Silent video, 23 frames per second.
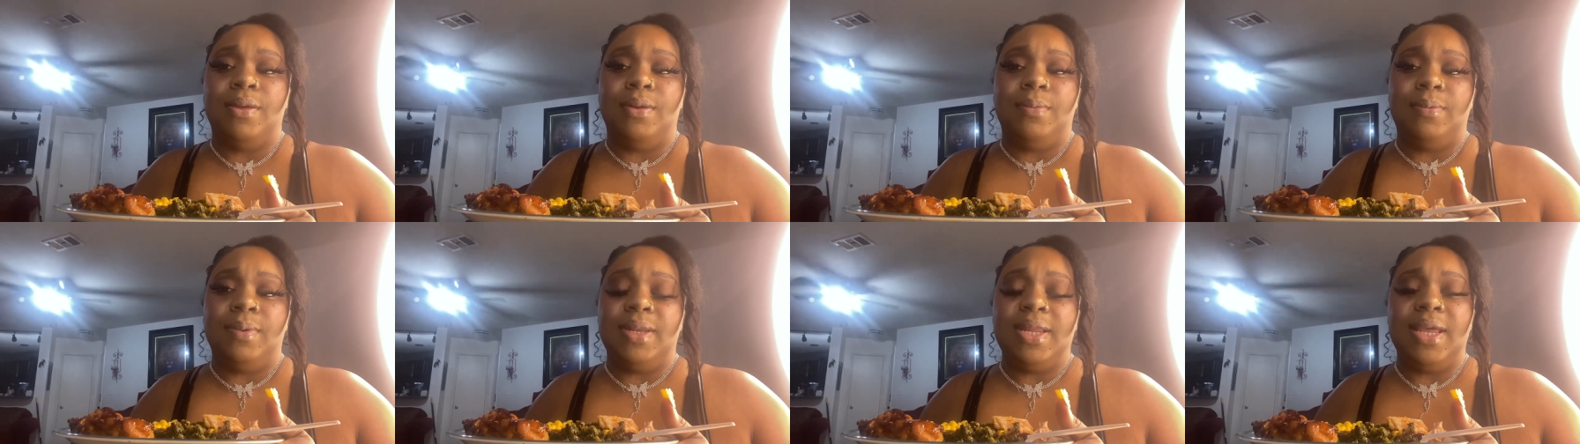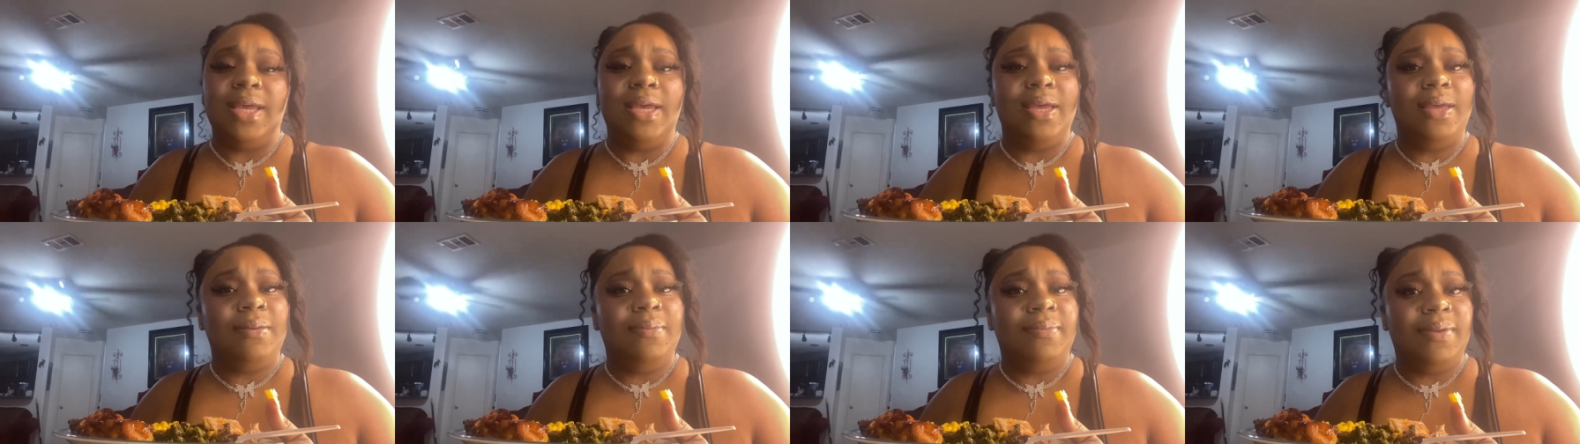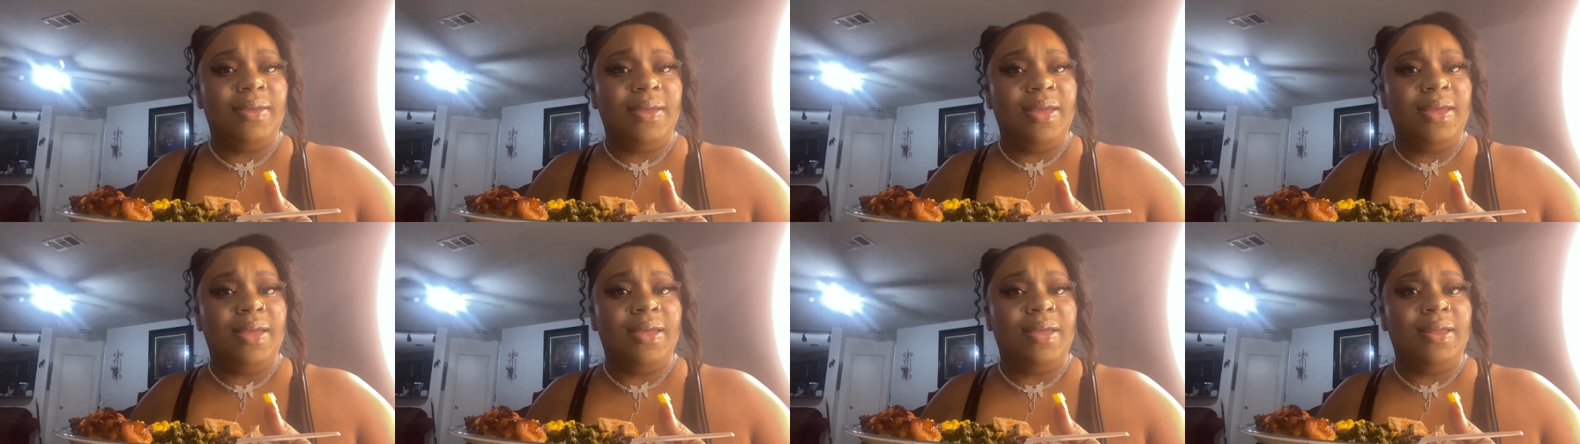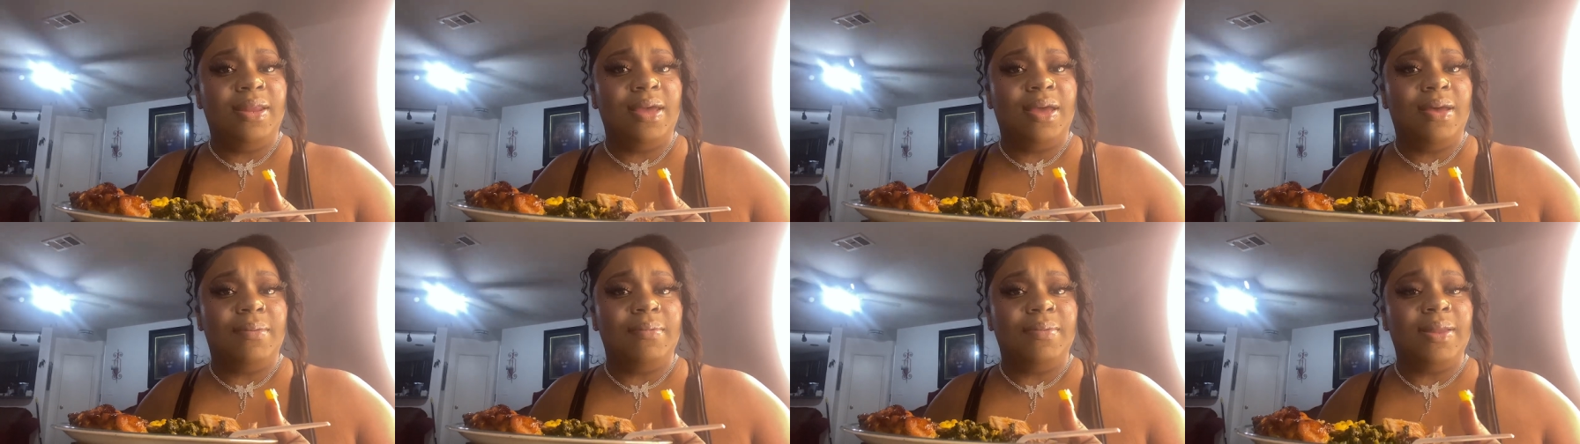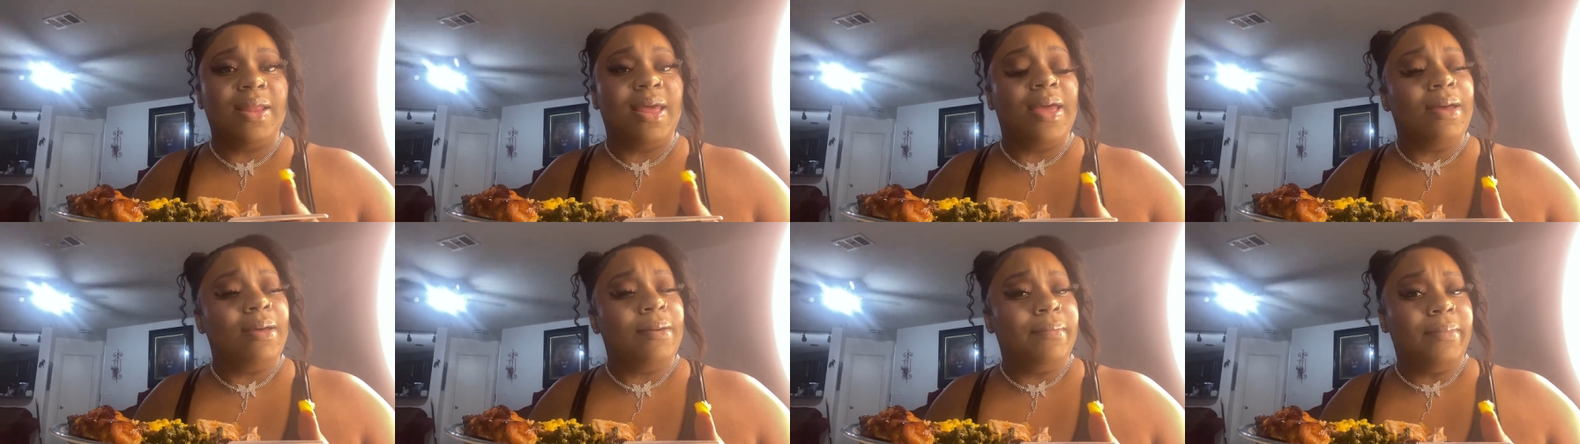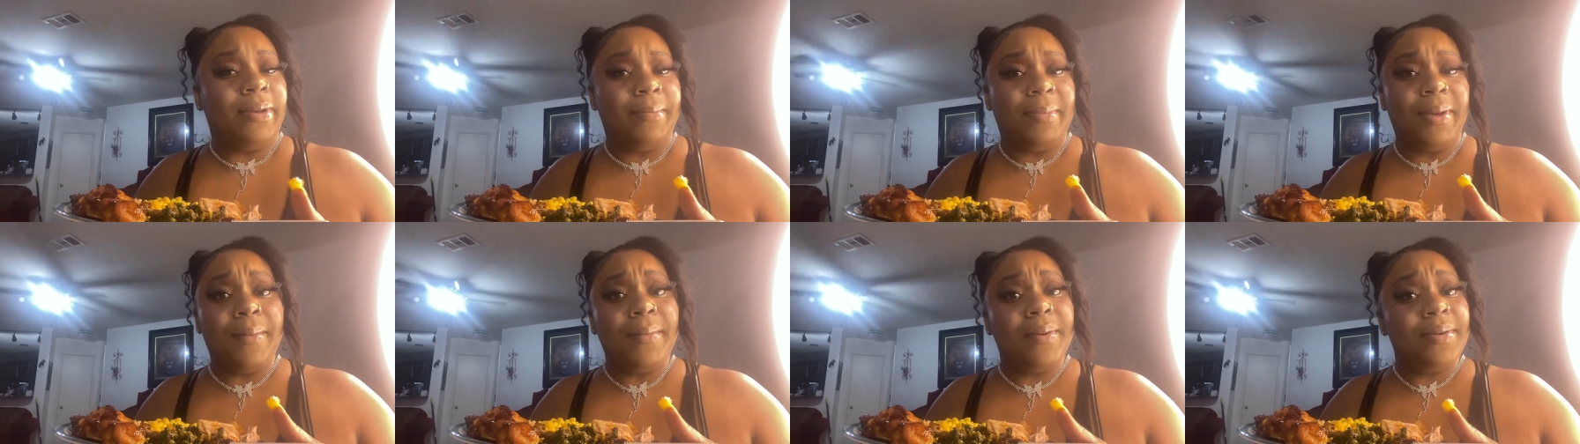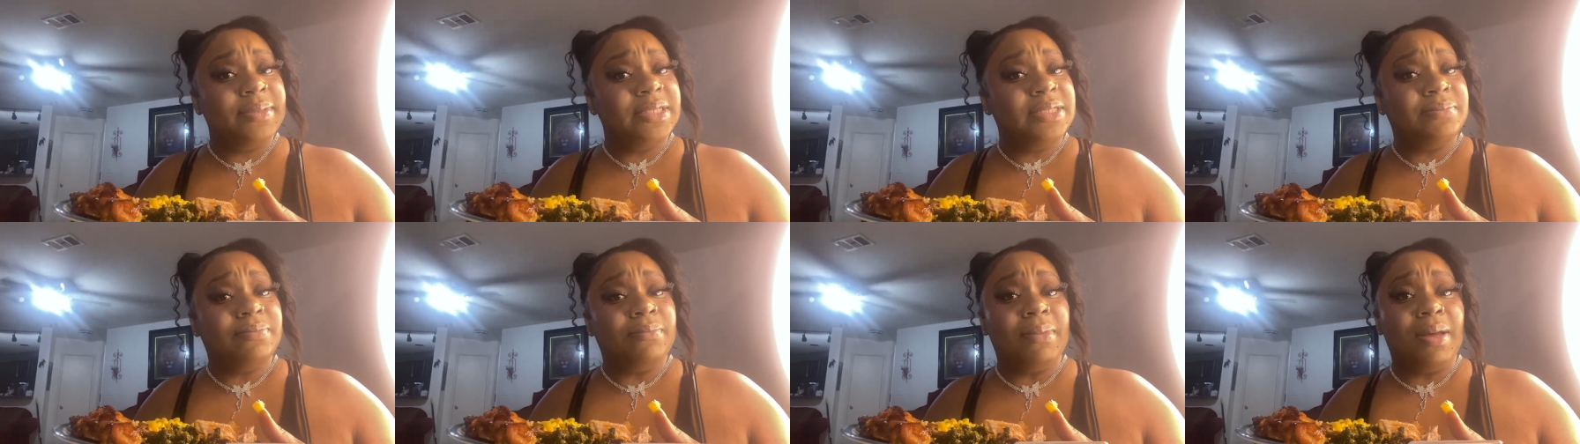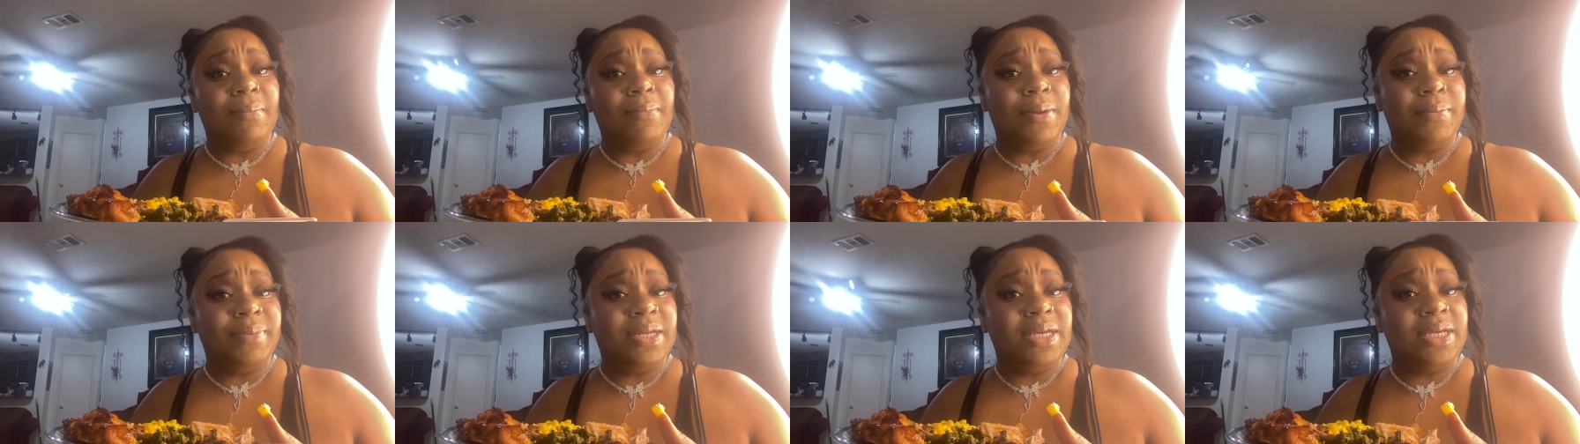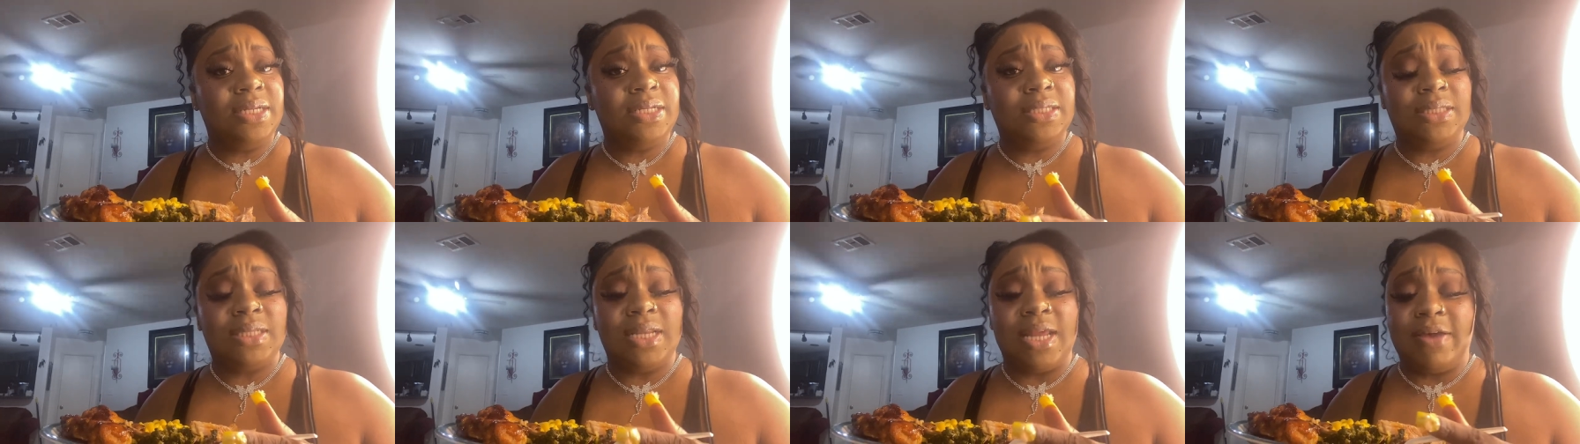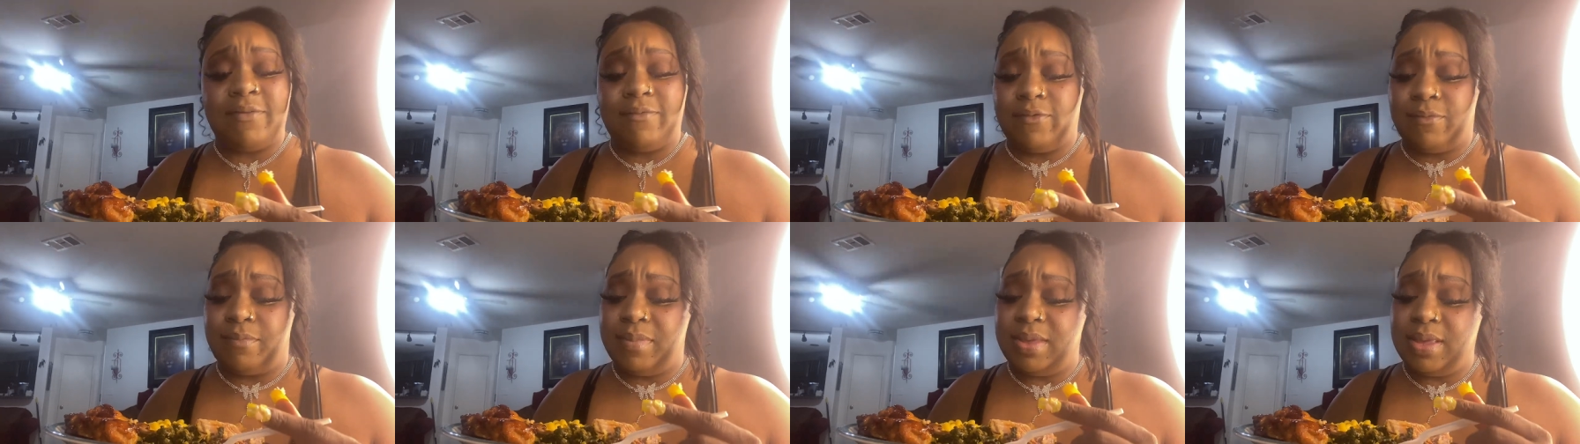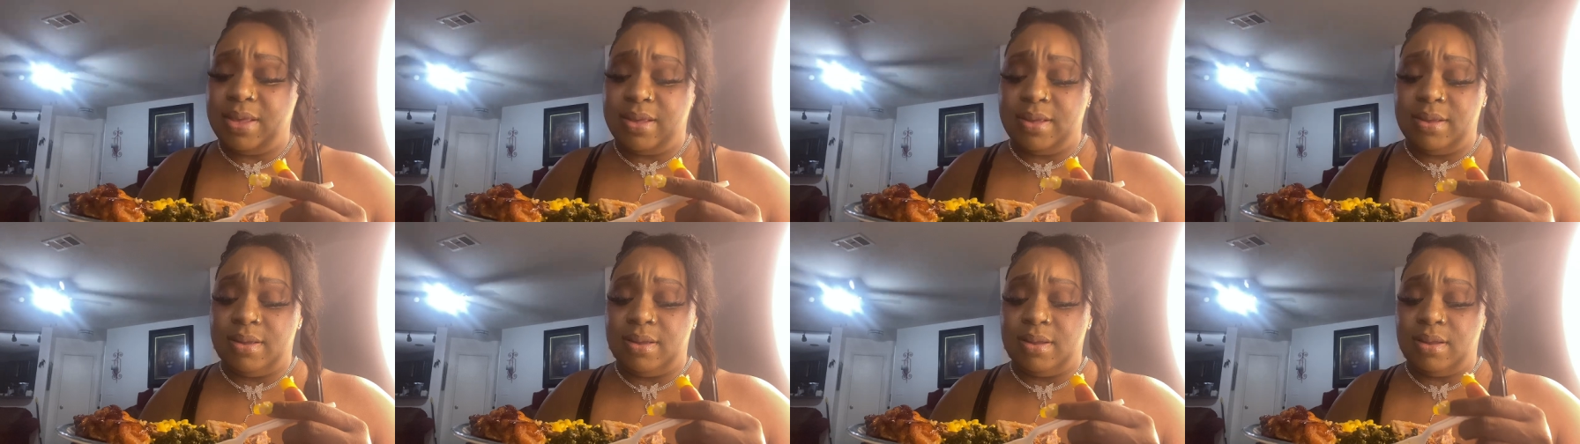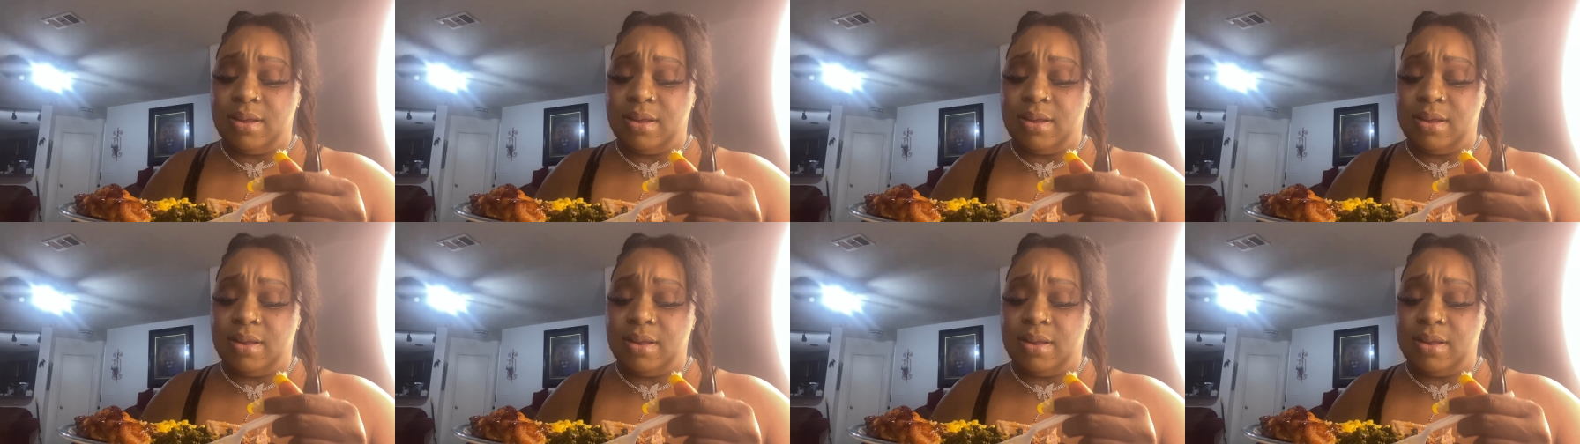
when they get big, they gonna be like, my mama, my mama did this and that for me,